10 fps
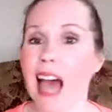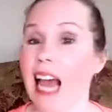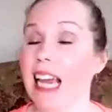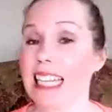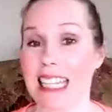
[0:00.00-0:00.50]

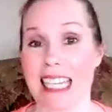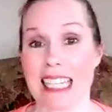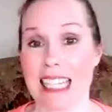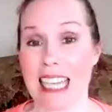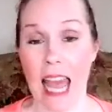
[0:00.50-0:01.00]
not
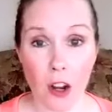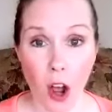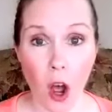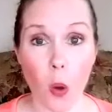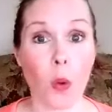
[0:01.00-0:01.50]
consistent at
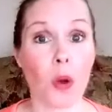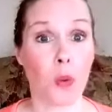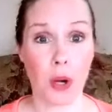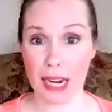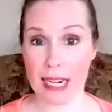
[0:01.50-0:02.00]
all
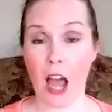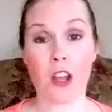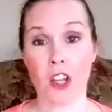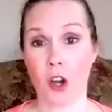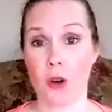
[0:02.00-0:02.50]
with working out
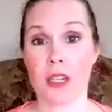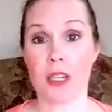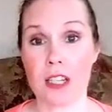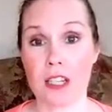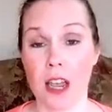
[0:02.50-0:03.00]
and going to
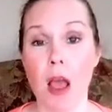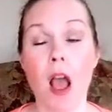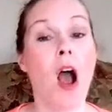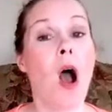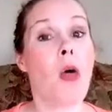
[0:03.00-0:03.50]
the gym.
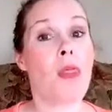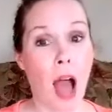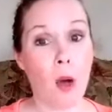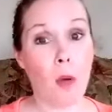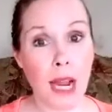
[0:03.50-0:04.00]

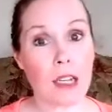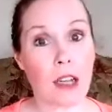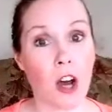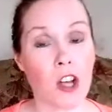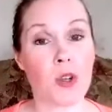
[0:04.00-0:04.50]
That weight
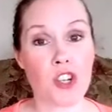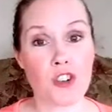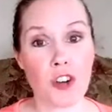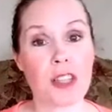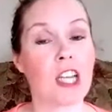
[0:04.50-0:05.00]
loss was
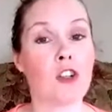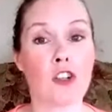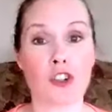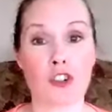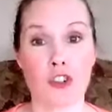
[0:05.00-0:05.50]
strictly
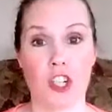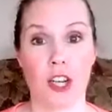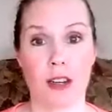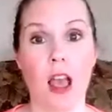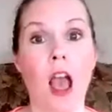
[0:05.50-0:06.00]

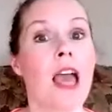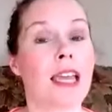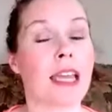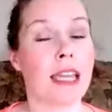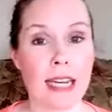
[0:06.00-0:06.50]
nutrition.
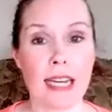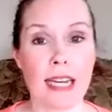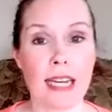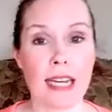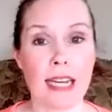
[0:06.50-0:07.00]
Getting
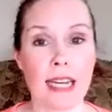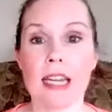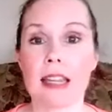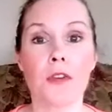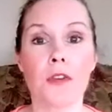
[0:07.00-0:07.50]

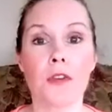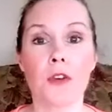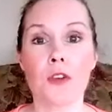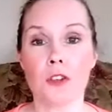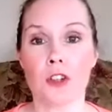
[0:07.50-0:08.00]
that
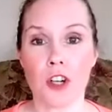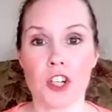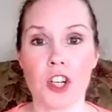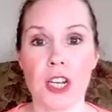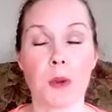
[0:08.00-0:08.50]
superfood
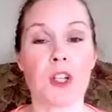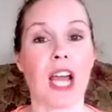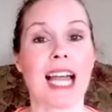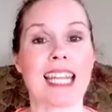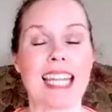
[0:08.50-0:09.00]
nutrition, which
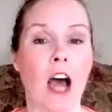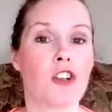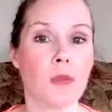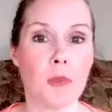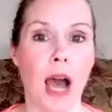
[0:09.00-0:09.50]

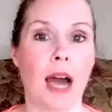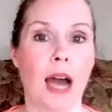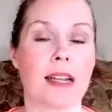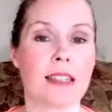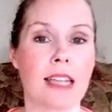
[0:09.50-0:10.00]
allows your
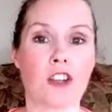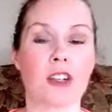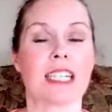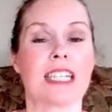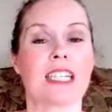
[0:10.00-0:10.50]
body to
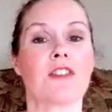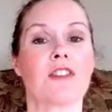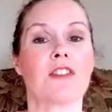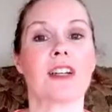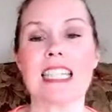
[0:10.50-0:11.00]
naturally release
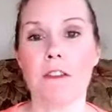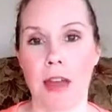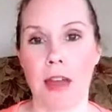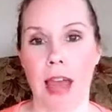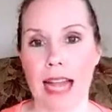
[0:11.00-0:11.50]
the
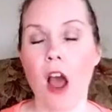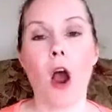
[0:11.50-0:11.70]
fat.